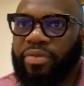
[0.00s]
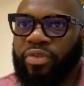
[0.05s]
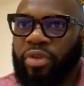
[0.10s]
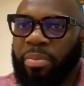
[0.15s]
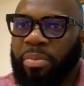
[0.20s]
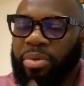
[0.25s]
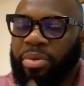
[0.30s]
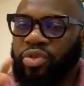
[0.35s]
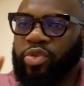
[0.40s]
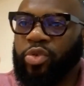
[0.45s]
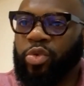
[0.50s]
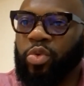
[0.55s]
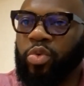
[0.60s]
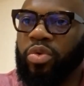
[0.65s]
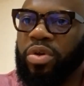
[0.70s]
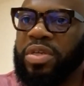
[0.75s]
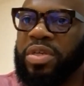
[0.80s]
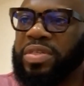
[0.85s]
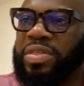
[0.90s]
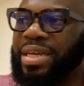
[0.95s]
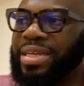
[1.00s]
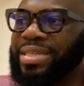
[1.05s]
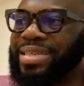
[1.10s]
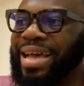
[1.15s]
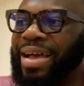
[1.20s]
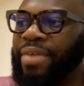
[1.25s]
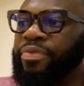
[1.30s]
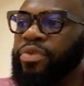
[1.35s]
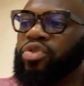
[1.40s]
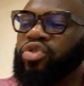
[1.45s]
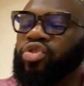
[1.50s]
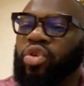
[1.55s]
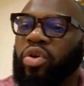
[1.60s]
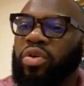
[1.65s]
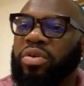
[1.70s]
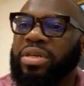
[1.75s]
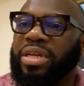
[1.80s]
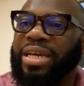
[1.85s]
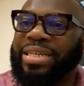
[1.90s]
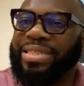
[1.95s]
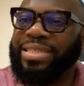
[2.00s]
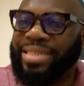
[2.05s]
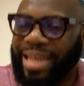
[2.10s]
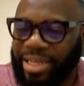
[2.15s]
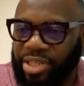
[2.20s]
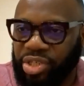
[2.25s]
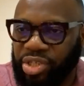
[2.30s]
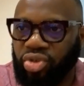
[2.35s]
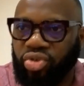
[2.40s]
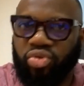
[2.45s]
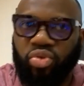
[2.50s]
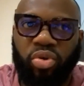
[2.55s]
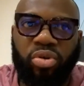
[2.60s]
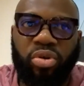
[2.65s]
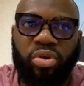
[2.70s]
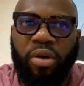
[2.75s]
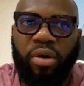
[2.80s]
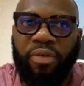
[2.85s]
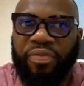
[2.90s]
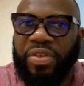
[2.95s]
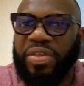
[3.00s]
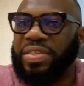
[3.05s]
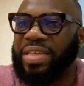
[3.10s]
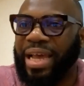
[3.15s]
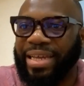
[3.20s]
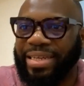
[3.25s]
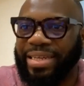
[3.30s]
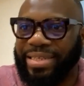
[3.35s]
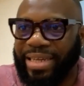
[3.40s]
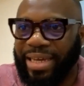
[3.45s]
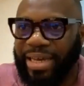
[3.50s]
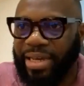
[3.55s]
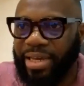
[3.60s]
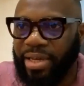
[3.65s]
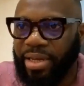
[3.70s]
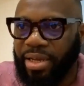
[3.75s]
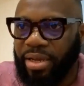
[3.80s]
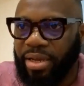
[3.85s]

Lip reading: Number two is that, have you done a test run of this idea,